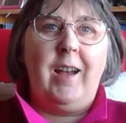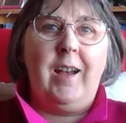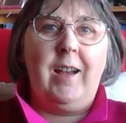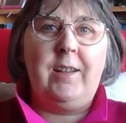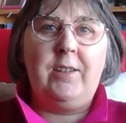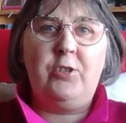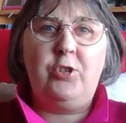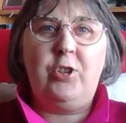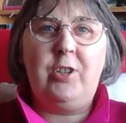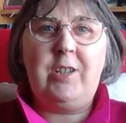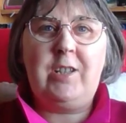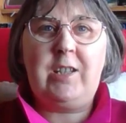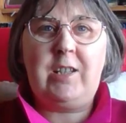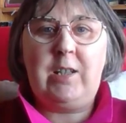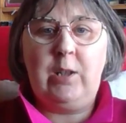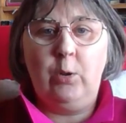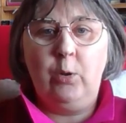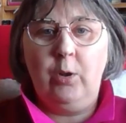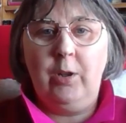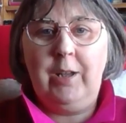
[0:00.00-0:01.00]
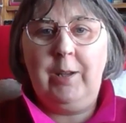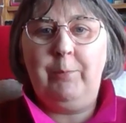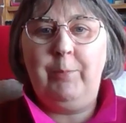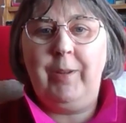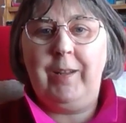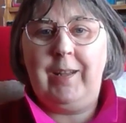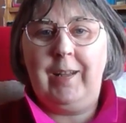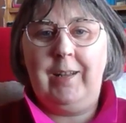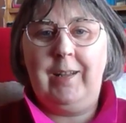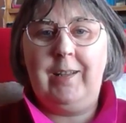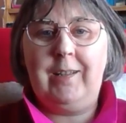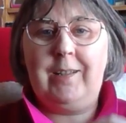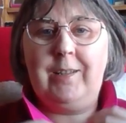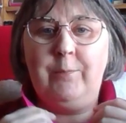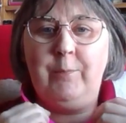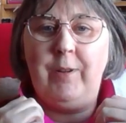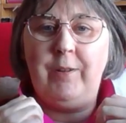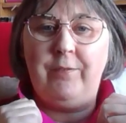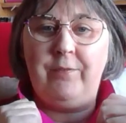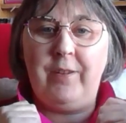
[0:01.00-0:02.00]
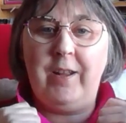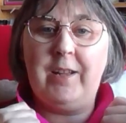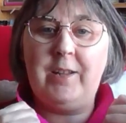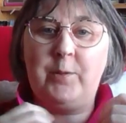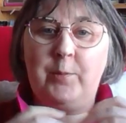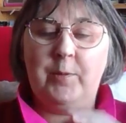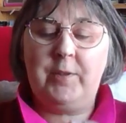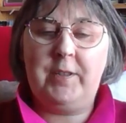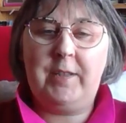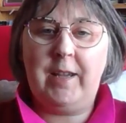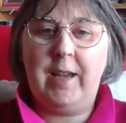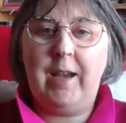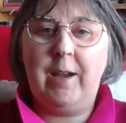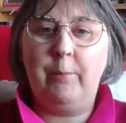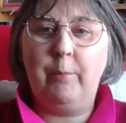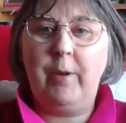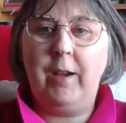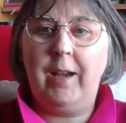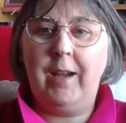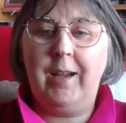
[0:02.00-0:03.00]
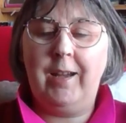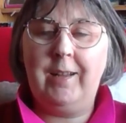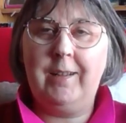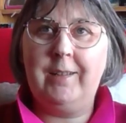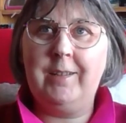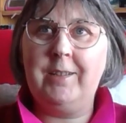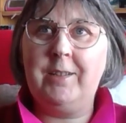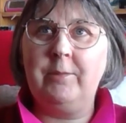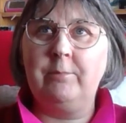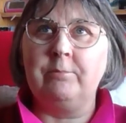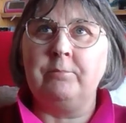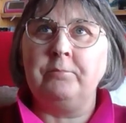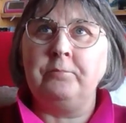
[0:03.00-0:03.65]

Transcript: And she's slowly beginning to make friends with Sam, and